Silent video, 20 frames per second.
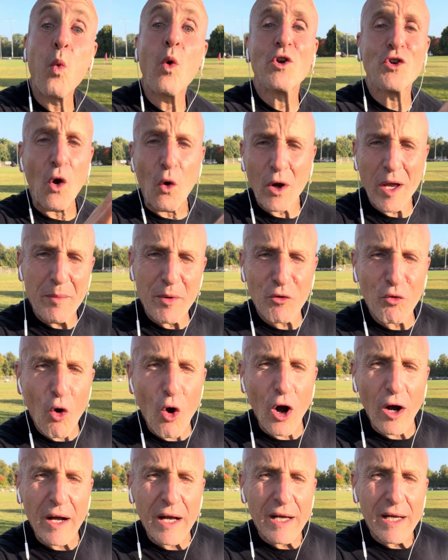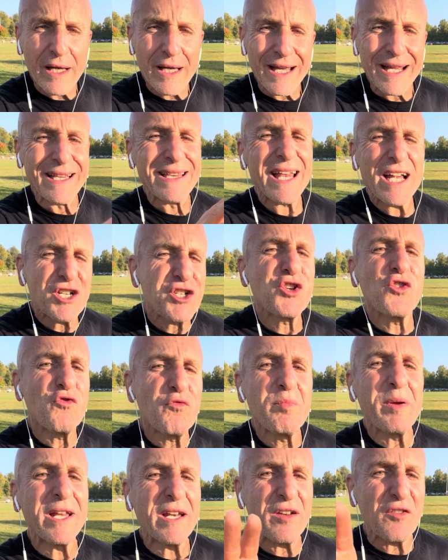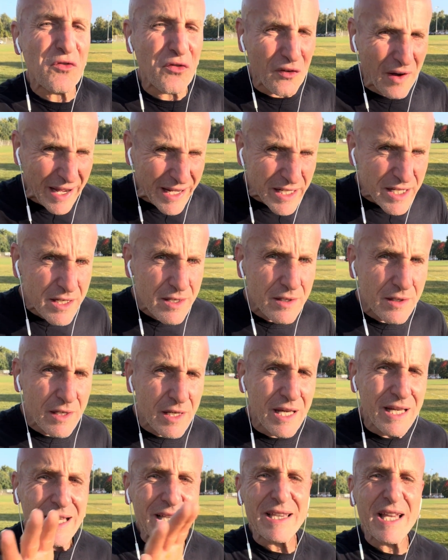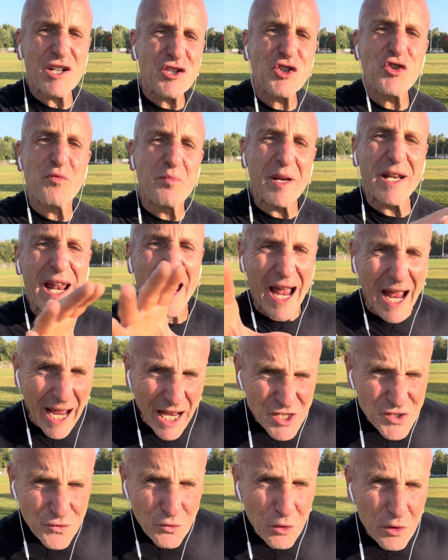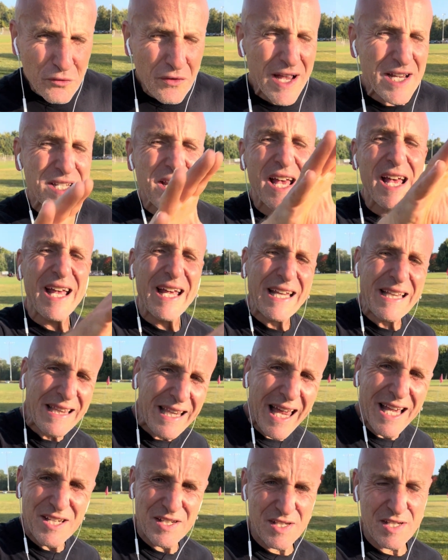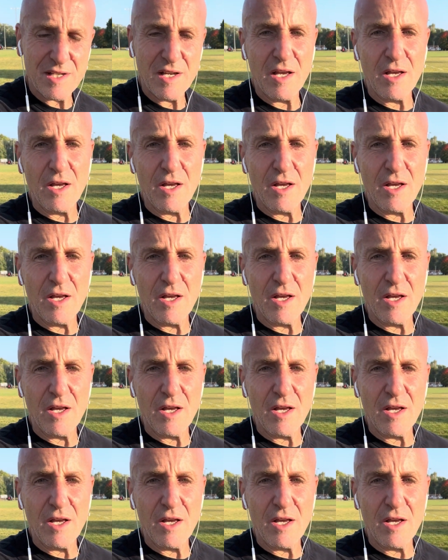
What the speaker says: Don't get me wrong, unless you've been invited, unless you've been asked for advice, unless